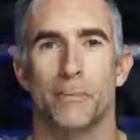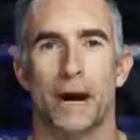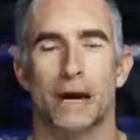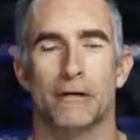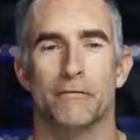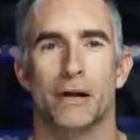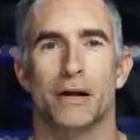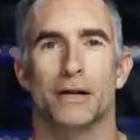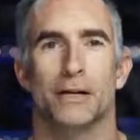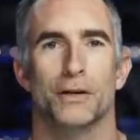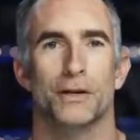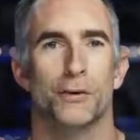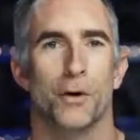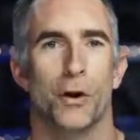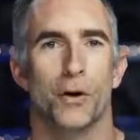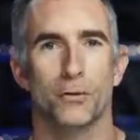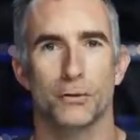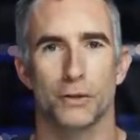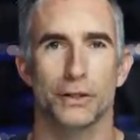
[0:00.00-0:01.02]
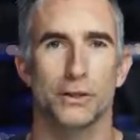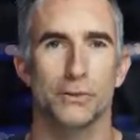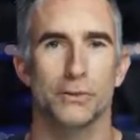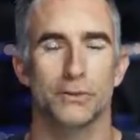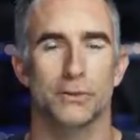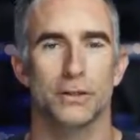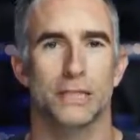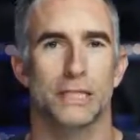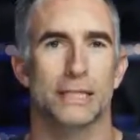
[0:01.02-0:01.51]
background and you only
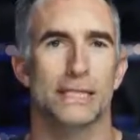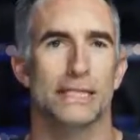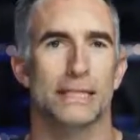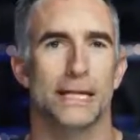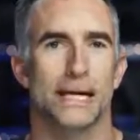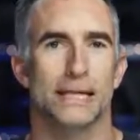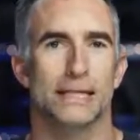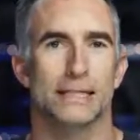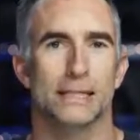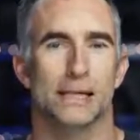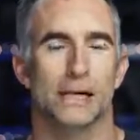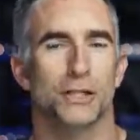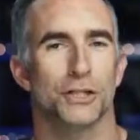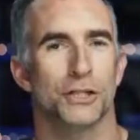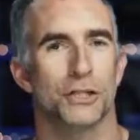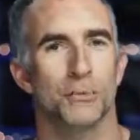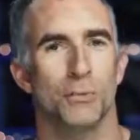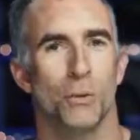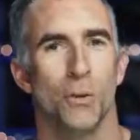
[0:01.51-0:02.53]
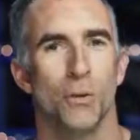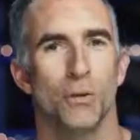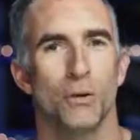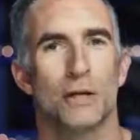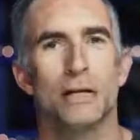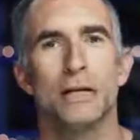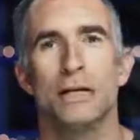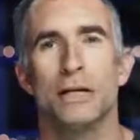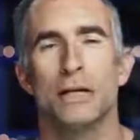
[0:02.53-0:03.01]
use C-stands, large and small,